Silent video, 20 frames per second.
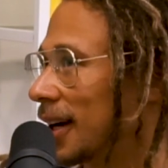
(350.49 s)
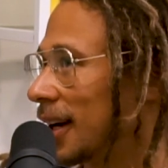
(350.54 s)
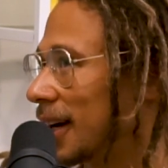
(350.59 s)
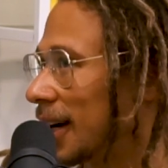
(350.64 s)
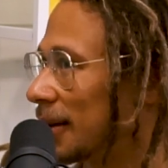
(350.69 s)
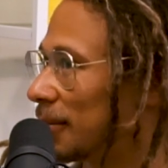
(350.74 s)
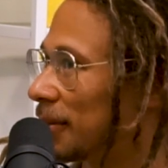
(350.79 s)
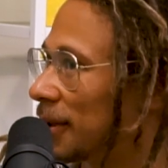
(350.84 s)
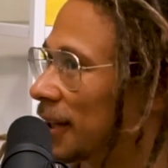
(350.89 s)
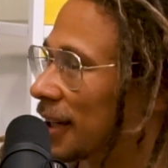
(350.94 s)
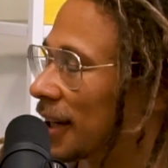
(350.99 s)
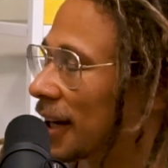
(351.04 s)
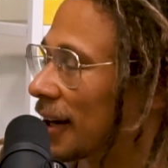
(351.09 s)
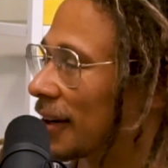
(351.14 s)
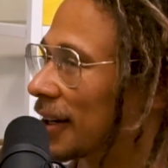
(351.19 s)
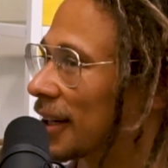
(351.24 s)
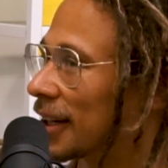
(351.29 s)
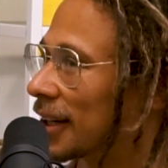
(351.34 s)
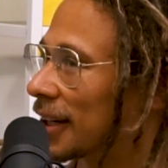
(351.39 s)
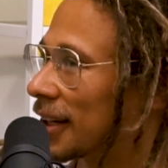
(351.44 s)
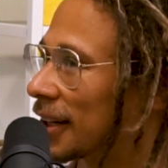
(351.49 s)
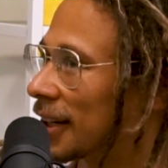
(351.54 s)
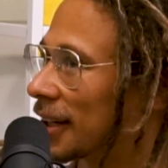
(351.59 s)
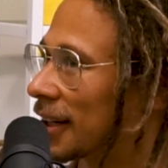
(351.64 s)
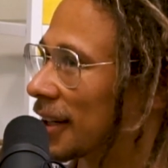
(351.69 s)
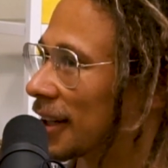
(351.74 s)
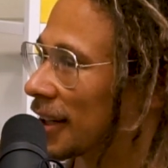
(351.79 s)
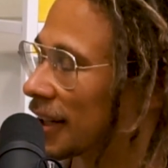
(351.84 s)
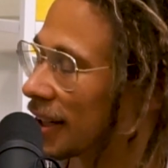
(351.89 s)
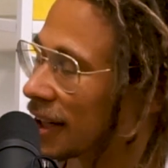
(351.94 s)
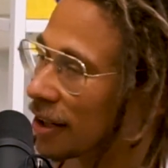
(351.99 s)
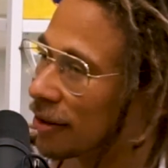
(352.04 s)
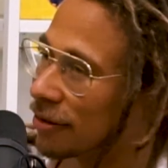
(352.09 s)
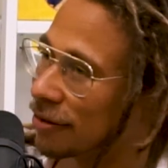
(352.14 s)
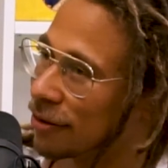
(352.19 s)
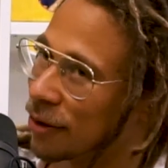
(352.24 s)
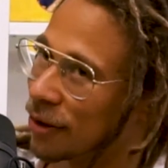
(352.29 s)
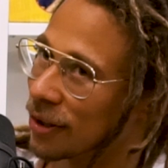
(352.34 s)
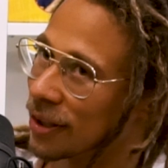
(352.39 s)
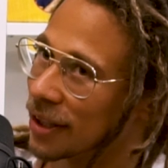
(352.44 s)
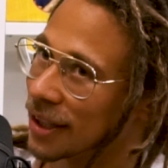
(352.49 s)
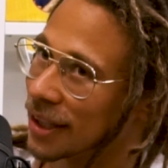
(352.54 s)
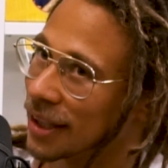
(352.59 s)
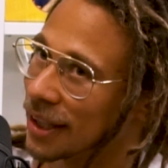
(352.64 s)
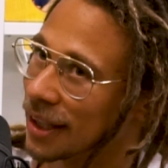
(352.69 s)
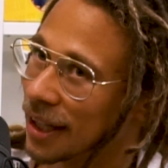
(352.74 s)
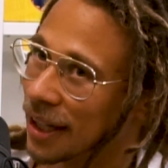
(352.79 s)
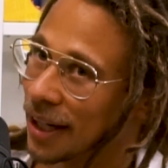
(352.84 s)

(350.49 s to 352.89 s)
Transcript: I'd be out here in California.